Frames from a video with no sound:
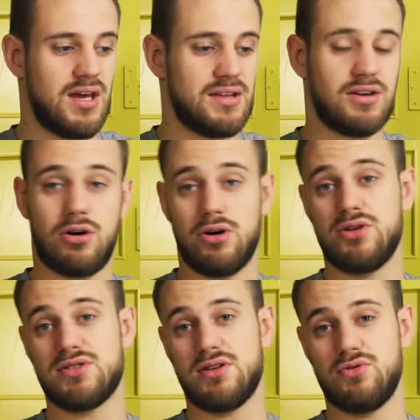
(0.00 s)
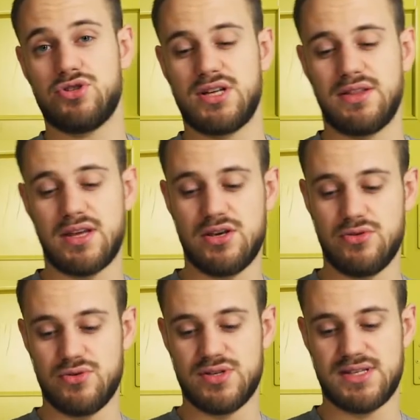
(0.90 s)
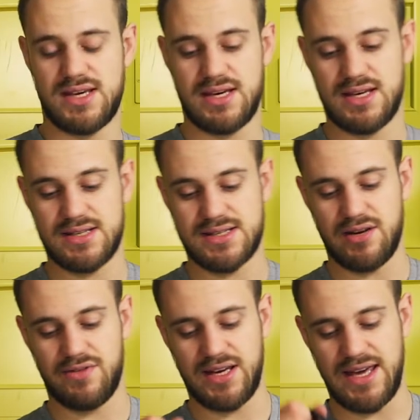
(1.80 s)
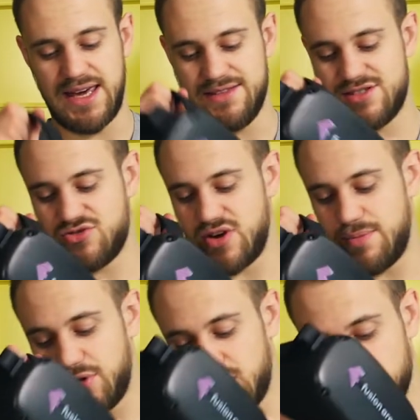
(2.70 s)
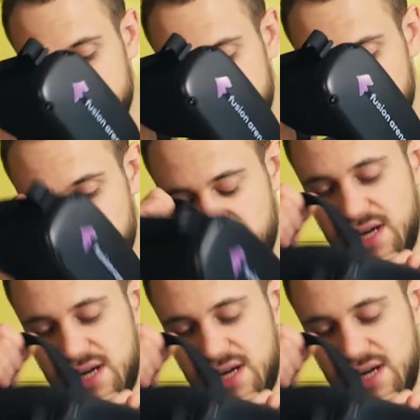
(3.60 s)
The audio solution that they use is kind of like an in-strap audio solution. They